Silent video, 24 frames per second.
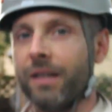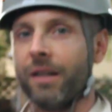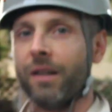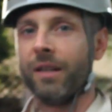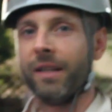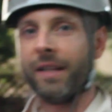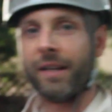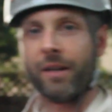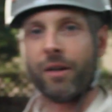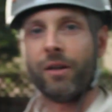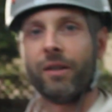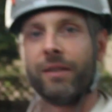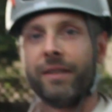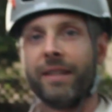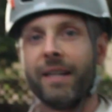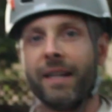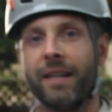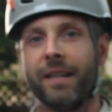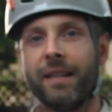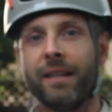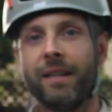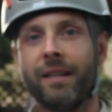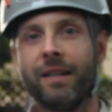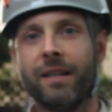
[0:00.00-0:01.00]
like all
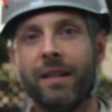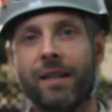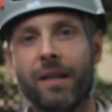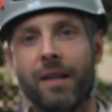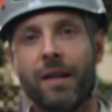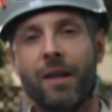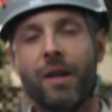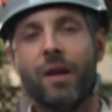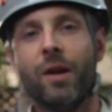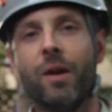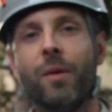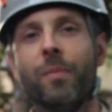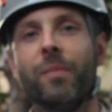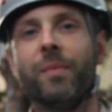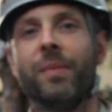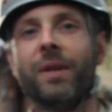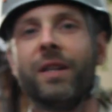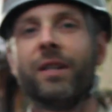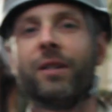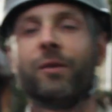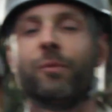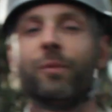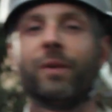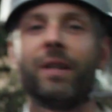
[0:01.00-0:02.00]
day. Yeah.
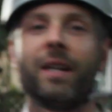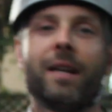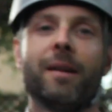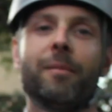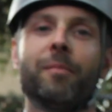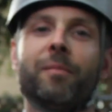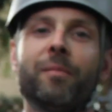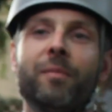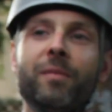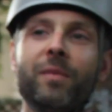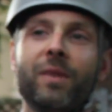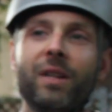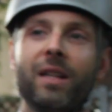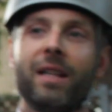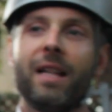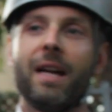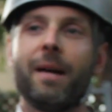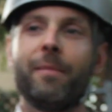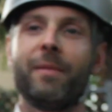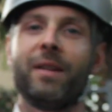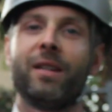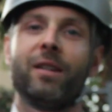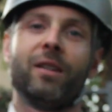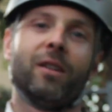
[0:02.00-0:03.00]
Because when I'm
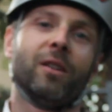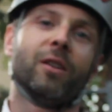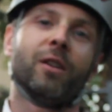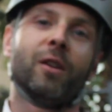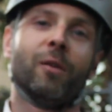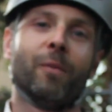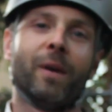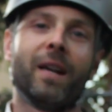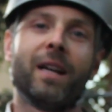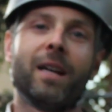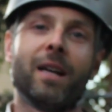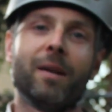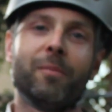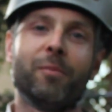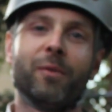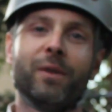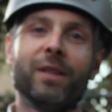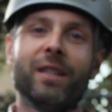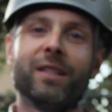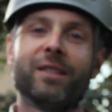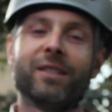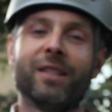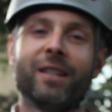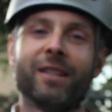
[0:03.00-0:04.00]
climbing, you know, you wake up when
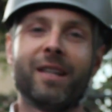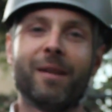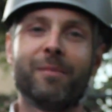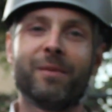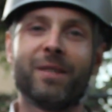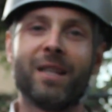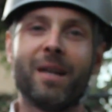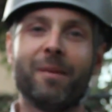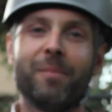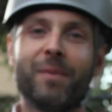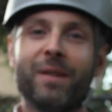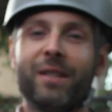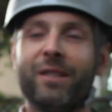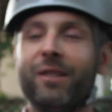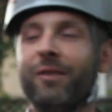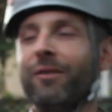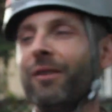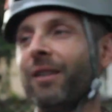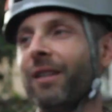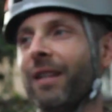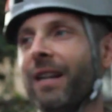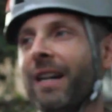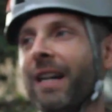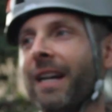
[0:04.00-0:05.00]
the sun comes up and you
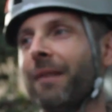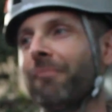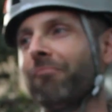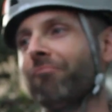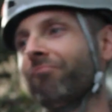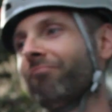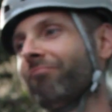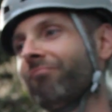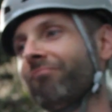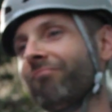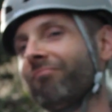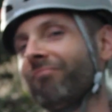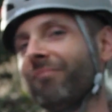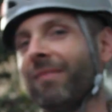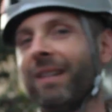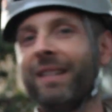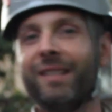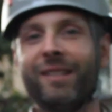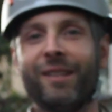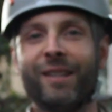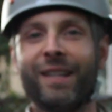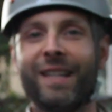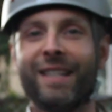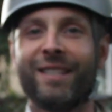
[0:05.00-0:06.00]
climb
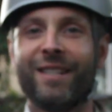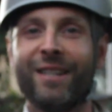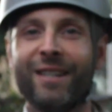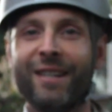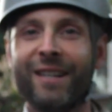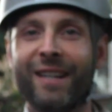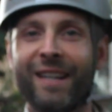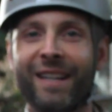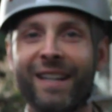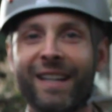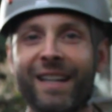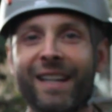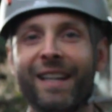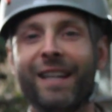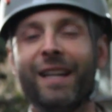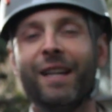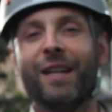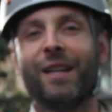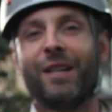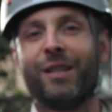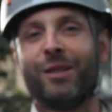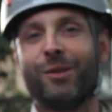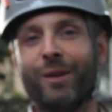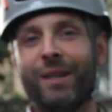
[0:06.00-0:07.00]
until it gets dark.
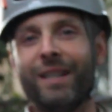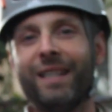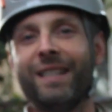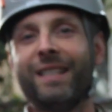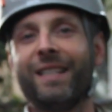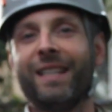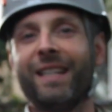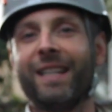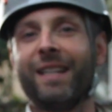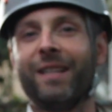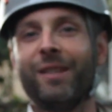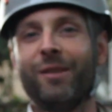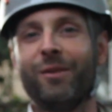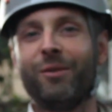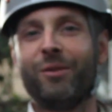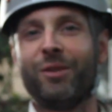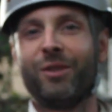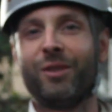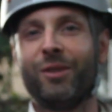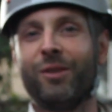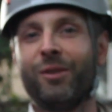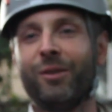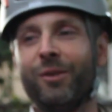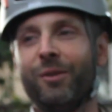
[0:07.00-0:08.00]
So I need to get used
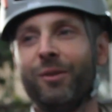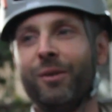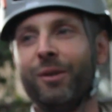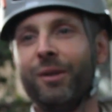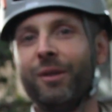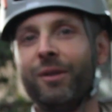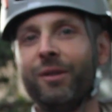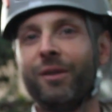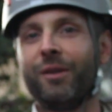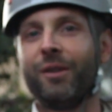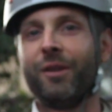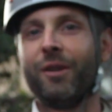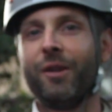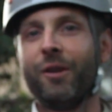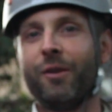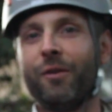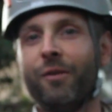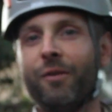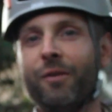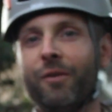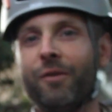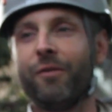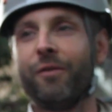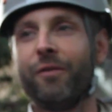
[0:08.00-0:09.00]
to
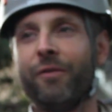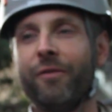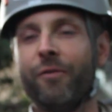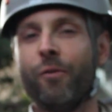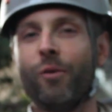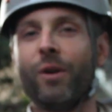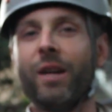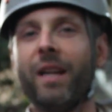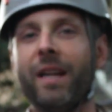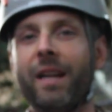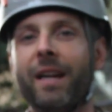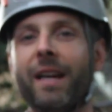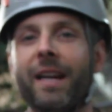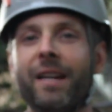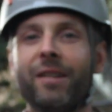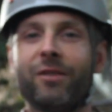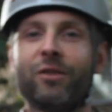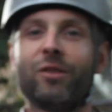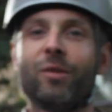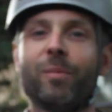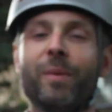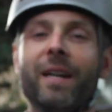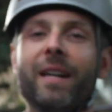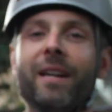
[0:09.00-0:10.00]
40 uh -huh.
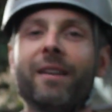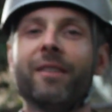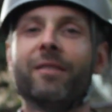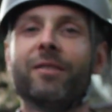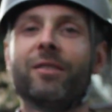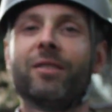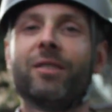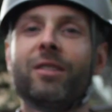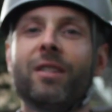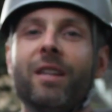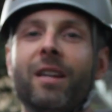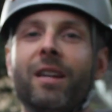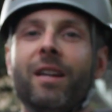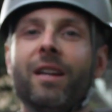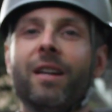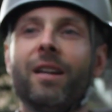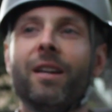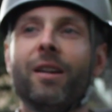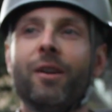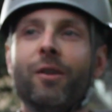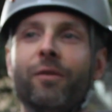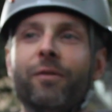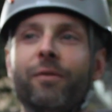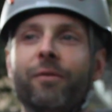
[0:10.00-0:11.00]
extra pounds
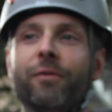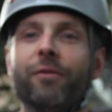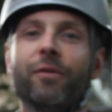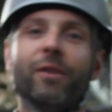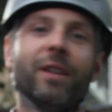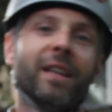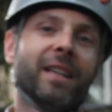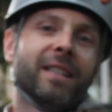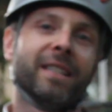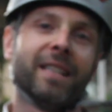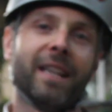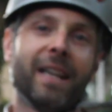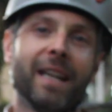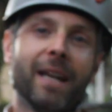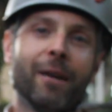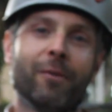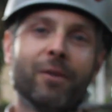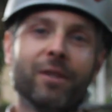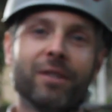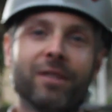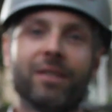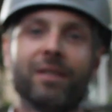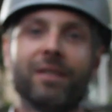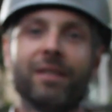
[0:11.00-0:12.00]
for like 10
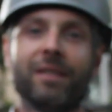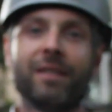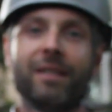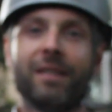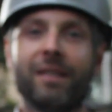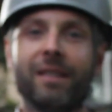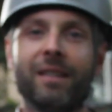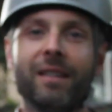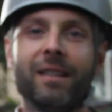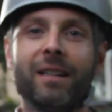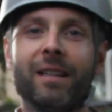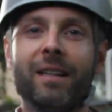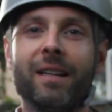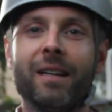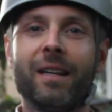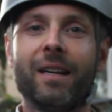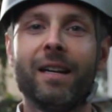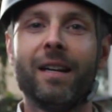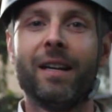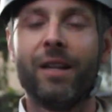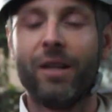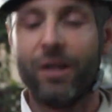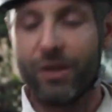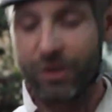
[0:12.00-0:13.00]
hours.
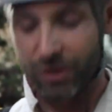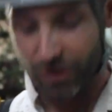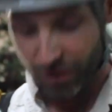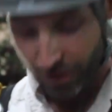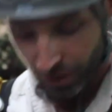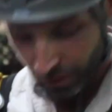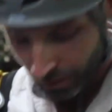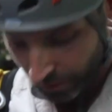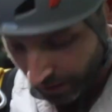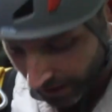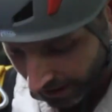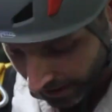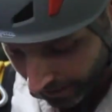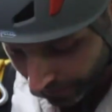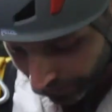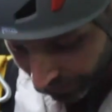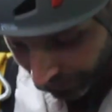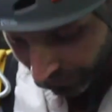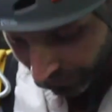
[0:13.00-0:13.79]
So um,